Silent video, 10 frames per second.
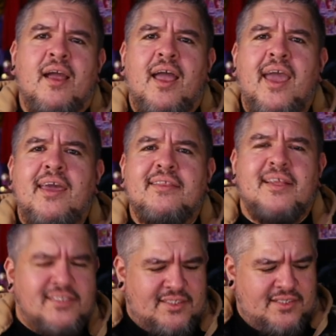Hey,
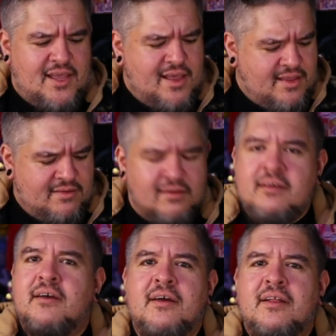let's
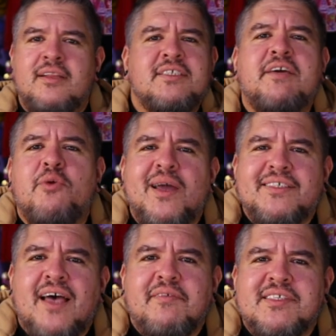give away a
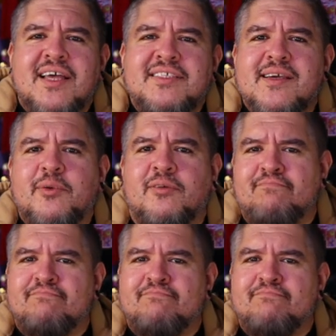Savi's lightsaber.